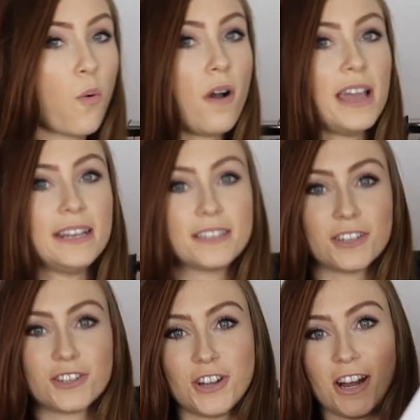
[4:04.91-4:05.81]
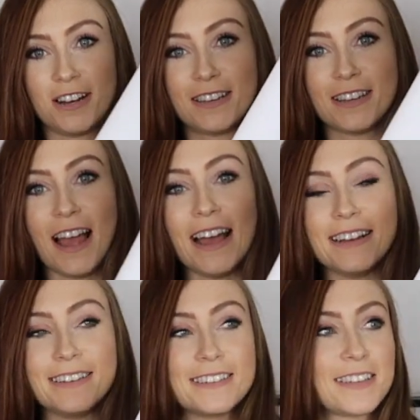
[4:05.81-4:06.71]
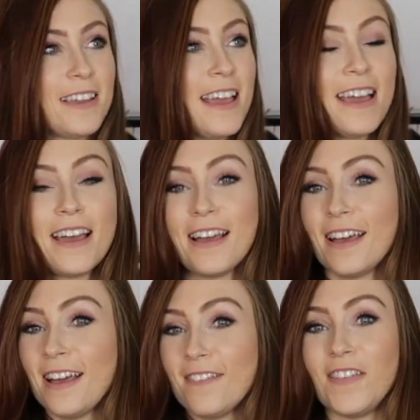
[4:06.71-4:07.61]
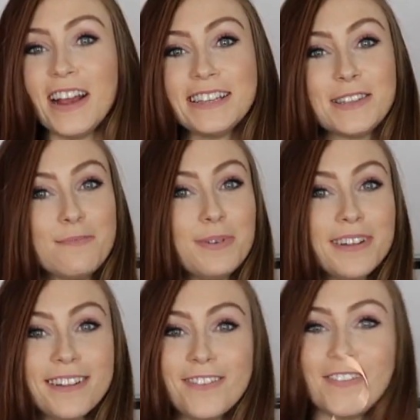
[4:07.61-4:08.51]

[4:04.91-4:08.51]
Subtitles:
white shirt, and very simple,